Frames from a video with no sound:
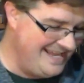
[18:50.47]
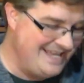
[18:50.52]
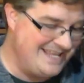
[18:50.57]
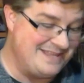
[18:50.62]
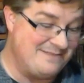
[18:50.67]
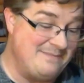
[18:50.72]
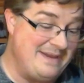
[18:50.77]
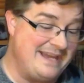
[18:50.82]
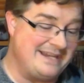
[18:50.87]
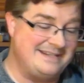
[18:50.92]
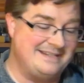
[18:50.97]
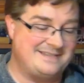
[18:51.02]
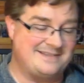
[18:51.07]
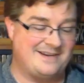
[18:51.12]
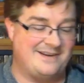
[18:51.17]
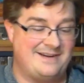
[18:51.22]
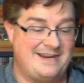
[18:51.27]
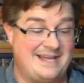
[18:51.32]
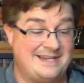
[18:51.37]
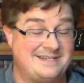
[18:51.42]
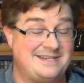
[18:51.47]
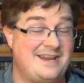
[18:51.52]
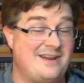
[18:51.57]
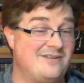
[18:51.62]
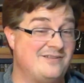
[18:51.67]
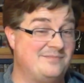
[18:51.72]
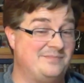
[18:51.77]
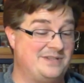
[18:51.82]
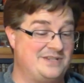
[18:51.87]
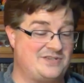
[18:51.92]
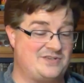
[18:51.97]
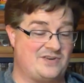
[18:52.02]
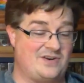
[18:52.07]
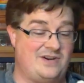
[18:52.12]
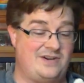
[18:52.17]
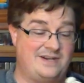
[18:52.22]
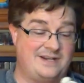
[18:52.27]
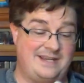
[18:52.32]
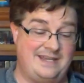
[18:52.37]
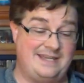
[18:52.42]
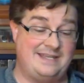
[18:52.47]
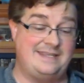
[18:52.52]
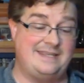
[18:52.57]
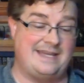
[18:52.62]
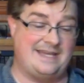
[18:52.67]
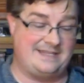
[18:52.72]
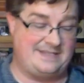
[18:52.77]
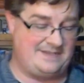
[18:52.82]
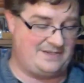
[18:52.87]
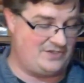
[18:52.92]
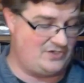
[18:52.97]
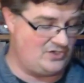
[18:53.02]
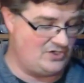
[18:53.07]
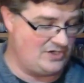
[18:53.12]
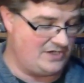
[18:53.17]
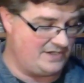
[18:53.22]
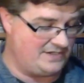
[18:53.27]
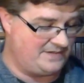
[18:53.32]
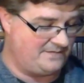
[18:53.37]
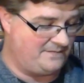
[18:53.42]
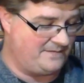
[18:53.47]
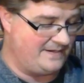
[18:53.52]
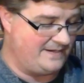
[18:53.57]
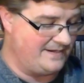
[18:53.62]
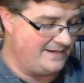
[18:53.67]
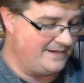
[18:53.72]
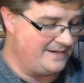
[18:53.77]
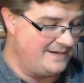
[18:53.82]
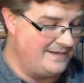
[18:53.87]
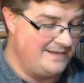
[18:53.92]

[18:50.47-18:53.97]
Magnets are not terribly strong, and that's just fine.